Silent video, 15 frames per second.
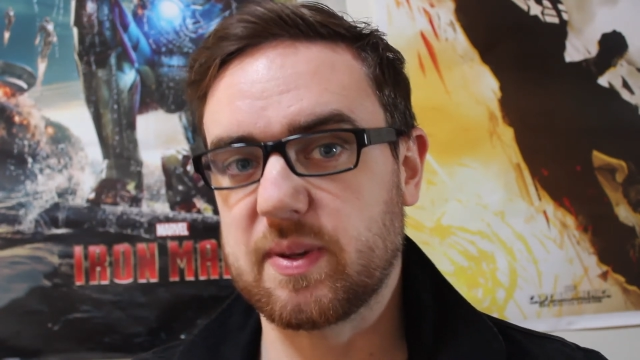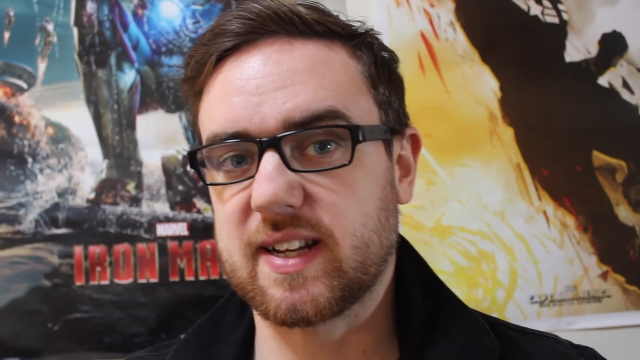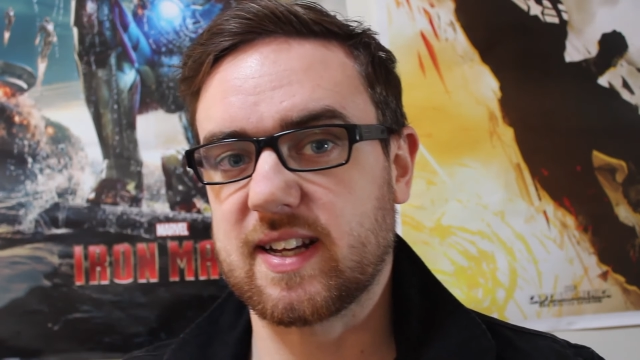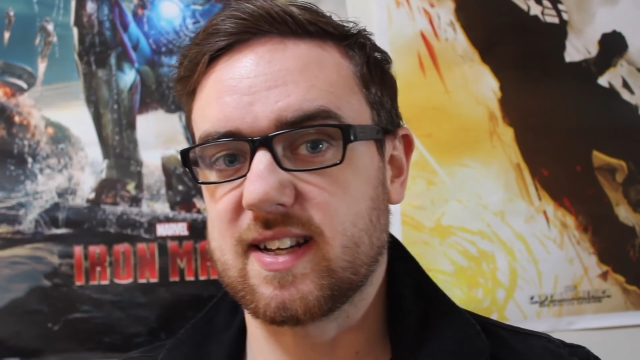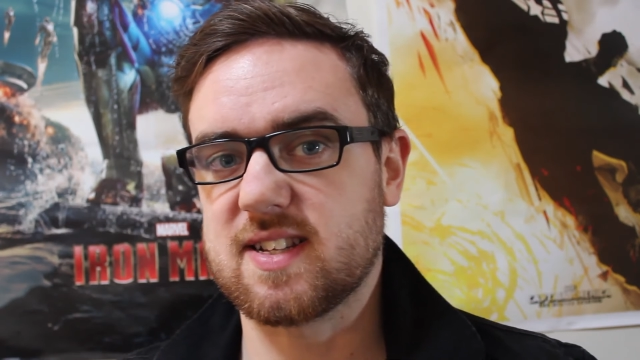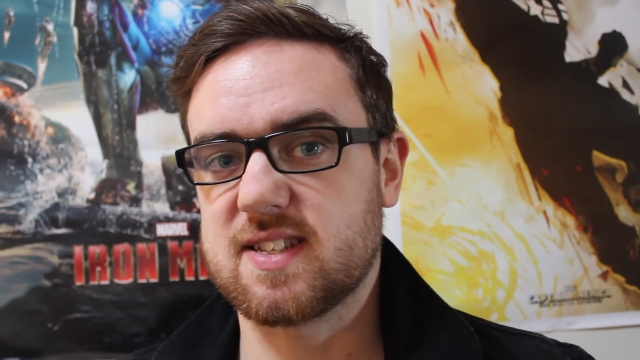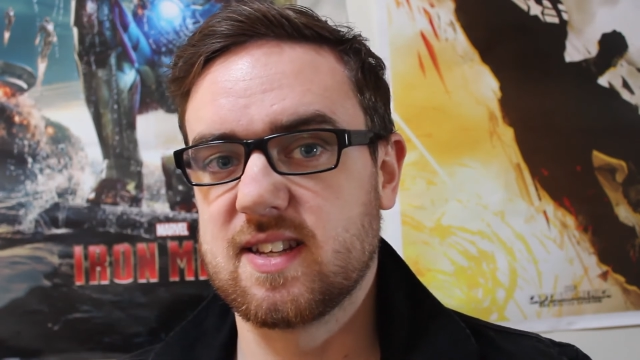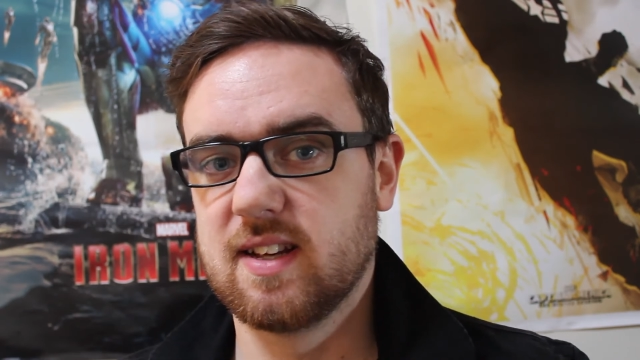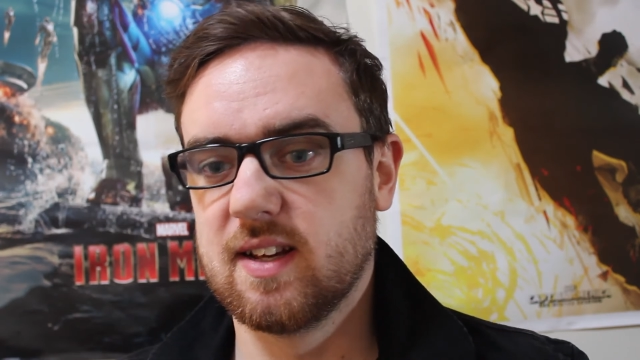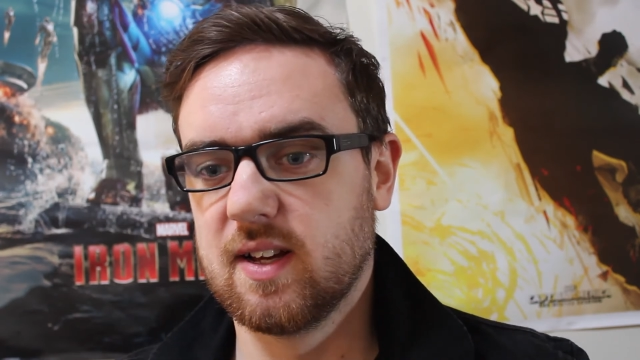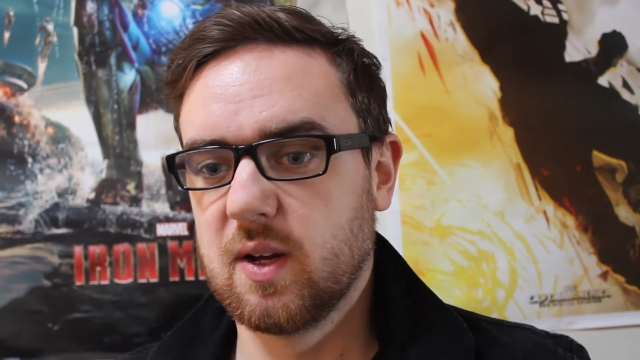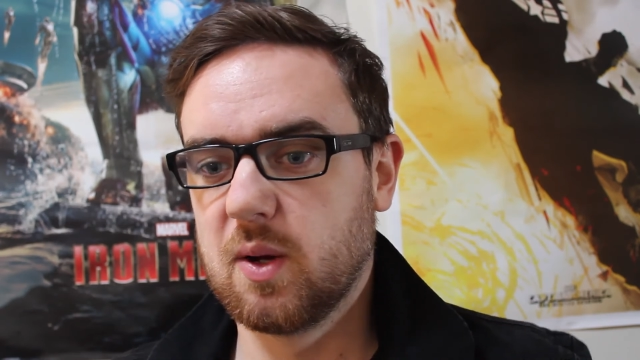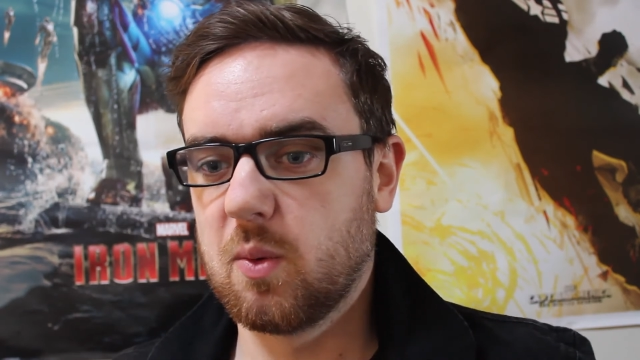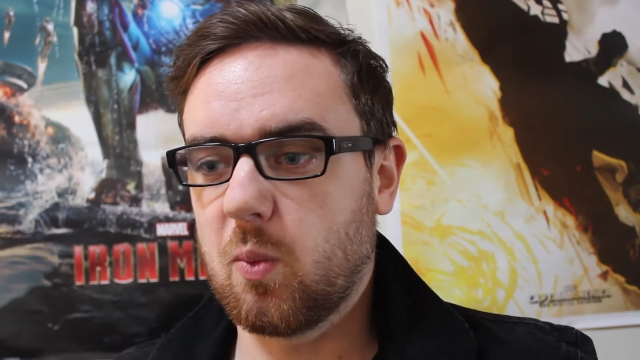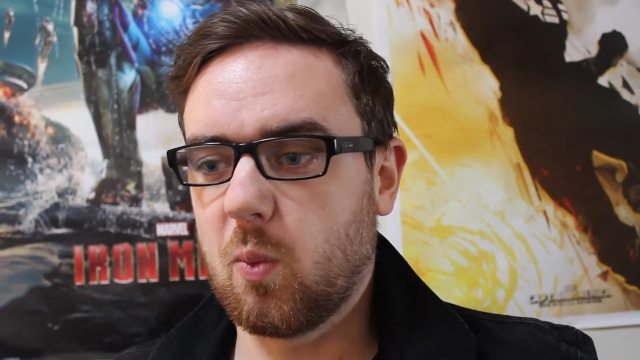because
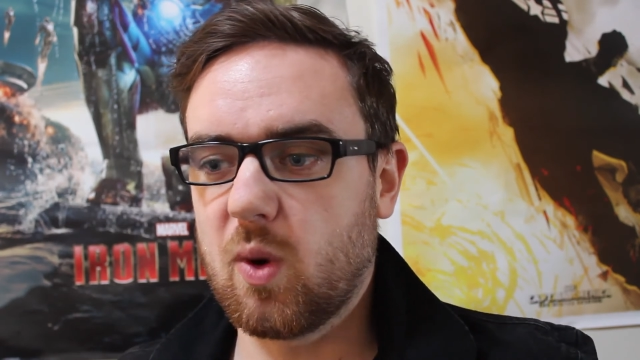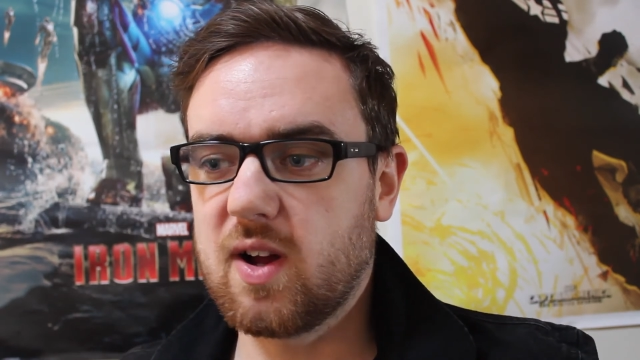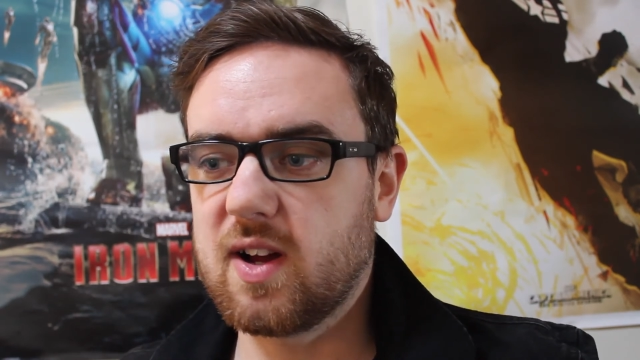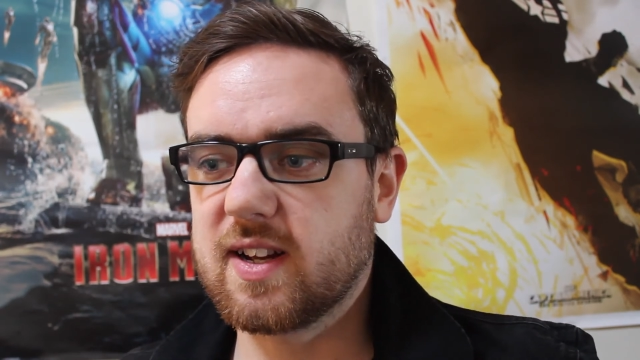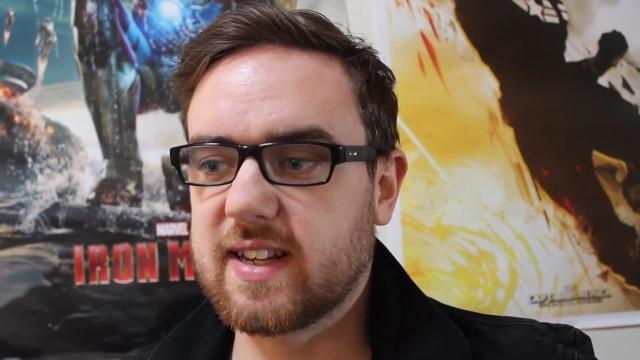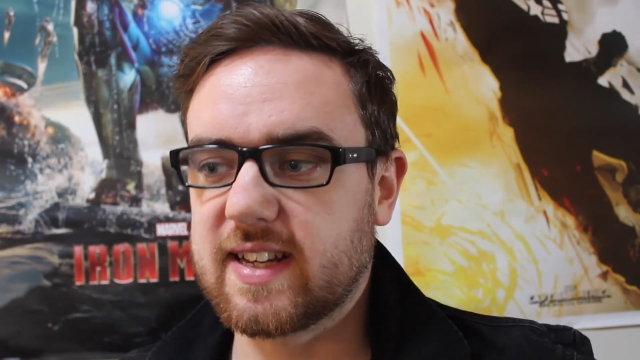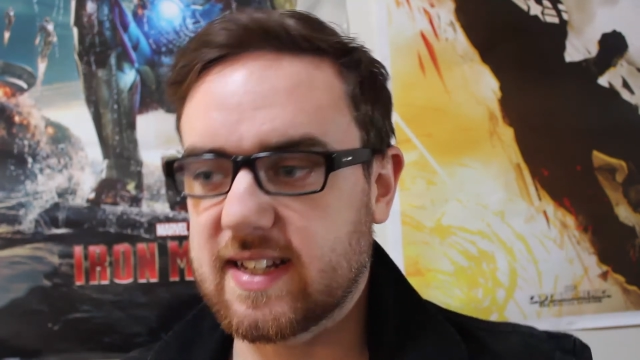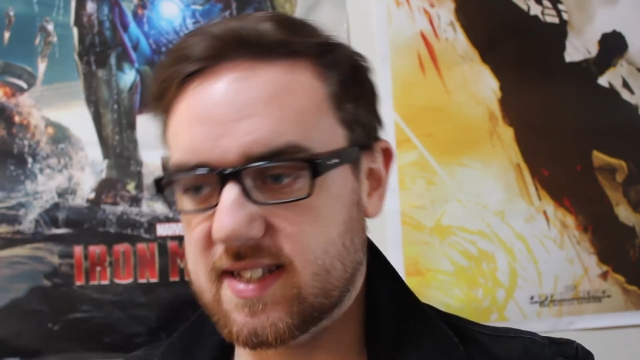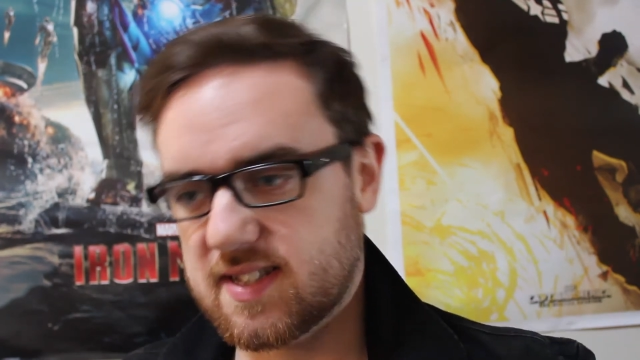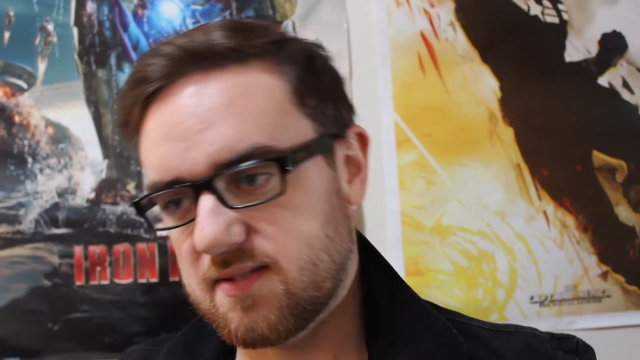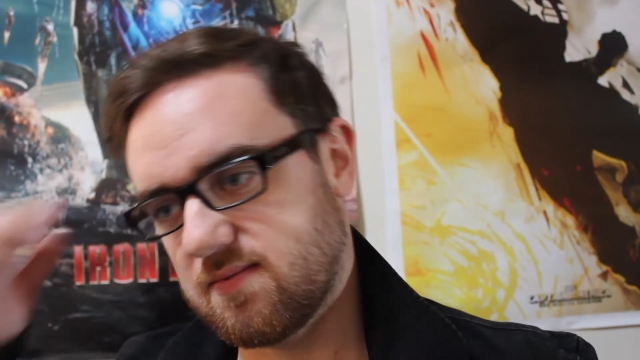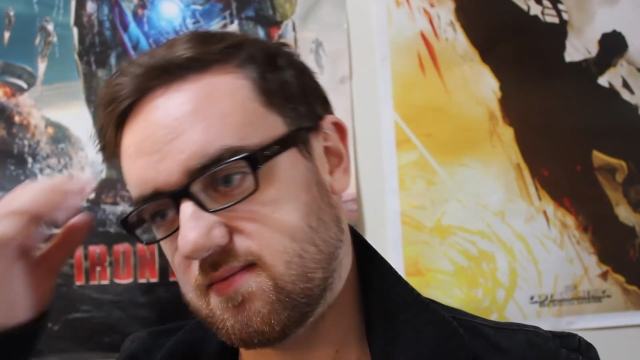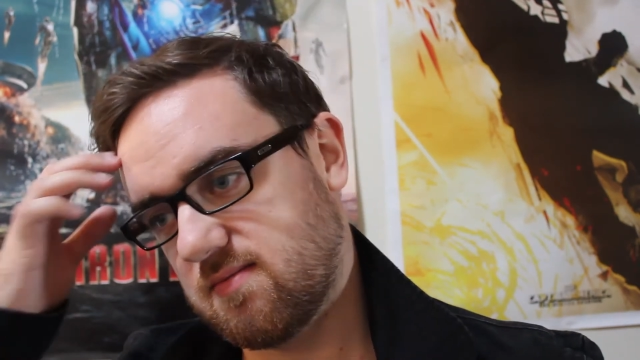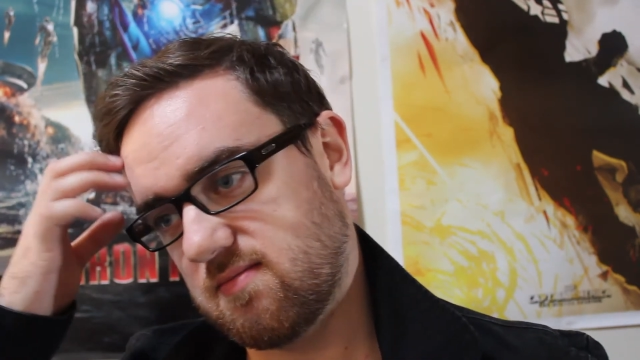work is